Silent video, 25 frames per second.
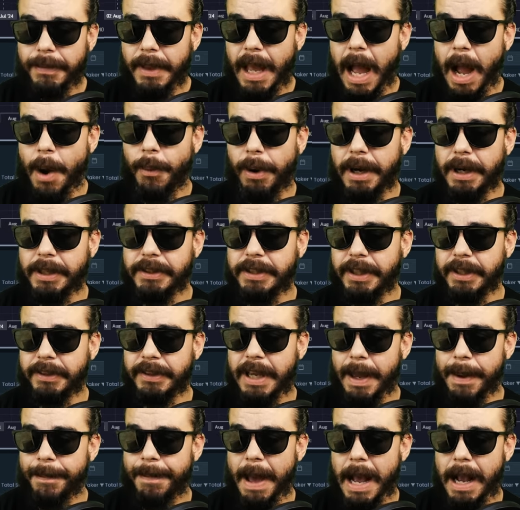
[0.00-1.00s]
I want to see us
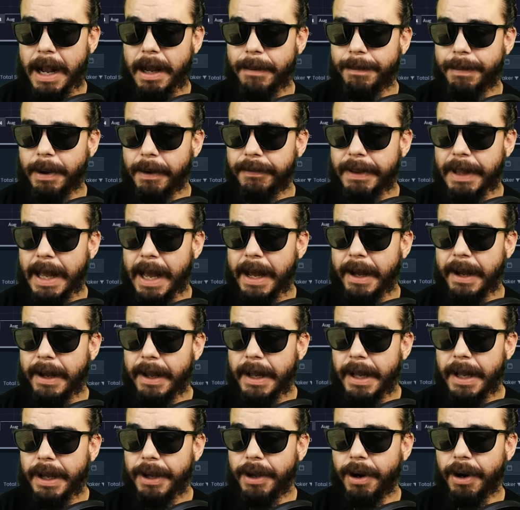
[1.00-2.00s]
get back above that,
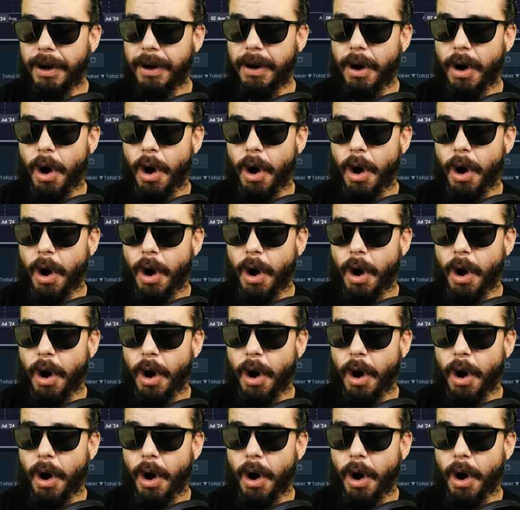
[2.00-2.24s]
you know,